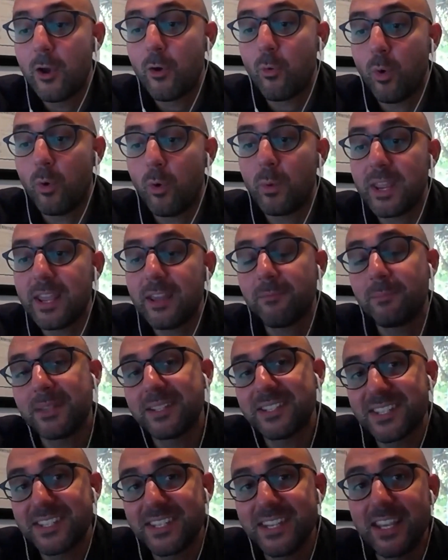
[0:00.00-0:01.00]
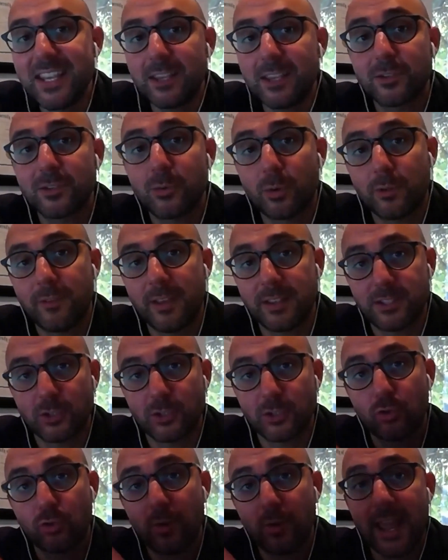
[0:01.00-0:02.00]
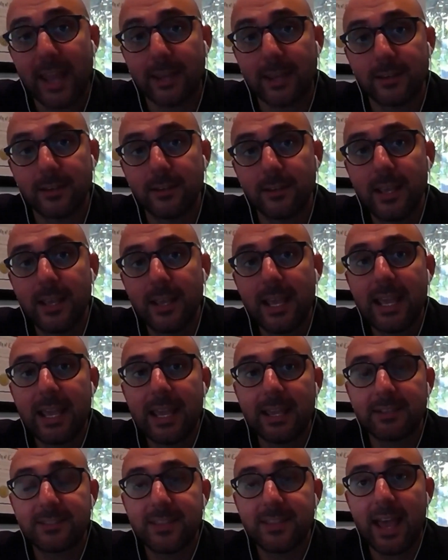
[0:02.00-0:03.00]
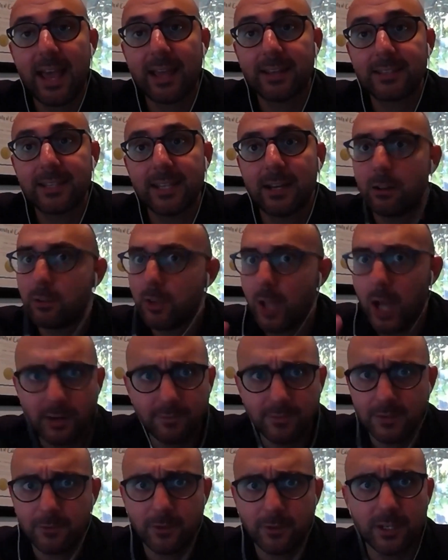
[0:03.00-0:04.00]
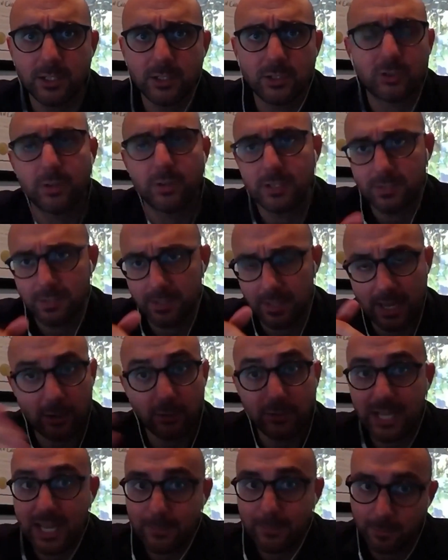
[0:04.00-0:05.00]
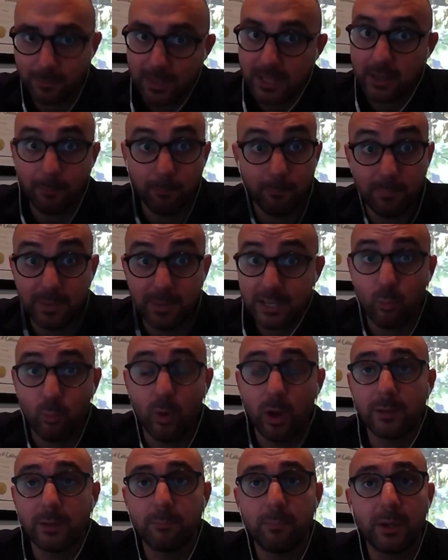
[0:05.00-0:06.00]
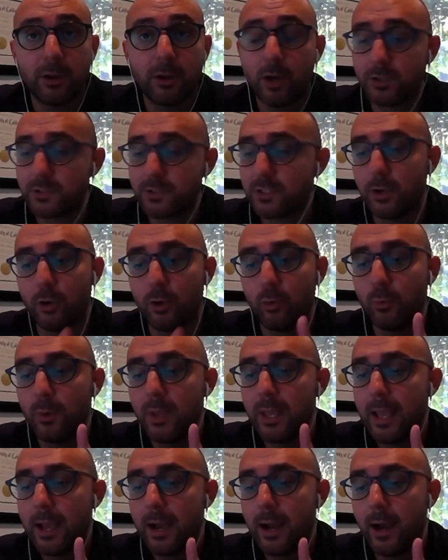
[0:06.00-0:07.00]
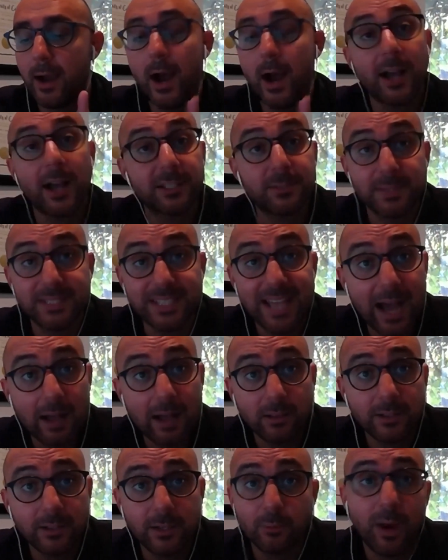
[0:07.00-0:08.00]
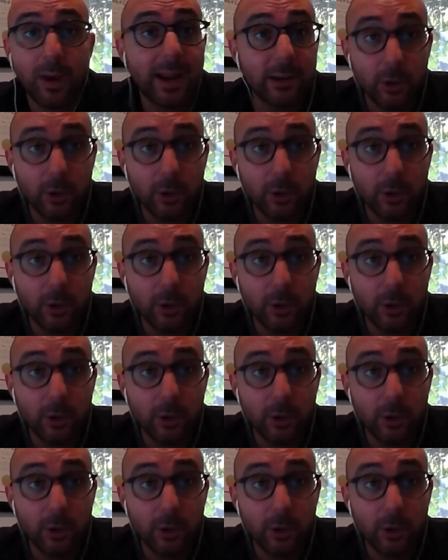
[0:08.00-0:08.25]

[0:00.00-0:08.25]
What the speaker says: What we have been seeing sort of as a trend is that in a lot of different industries, entertainment being a big one, but also hospitality, right?